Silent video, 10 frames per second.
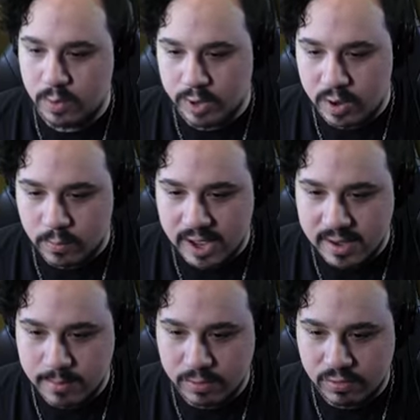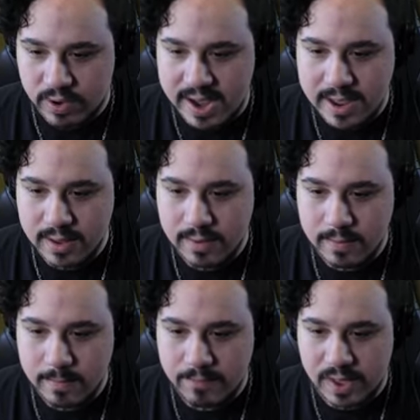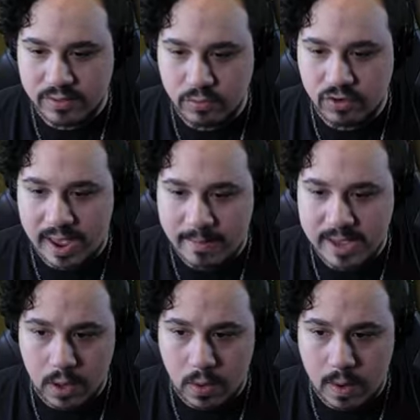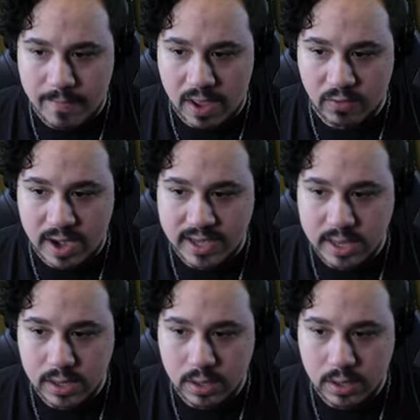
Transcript: Here we go. We got number 3. Not too shabby. Oh, I'm not ready.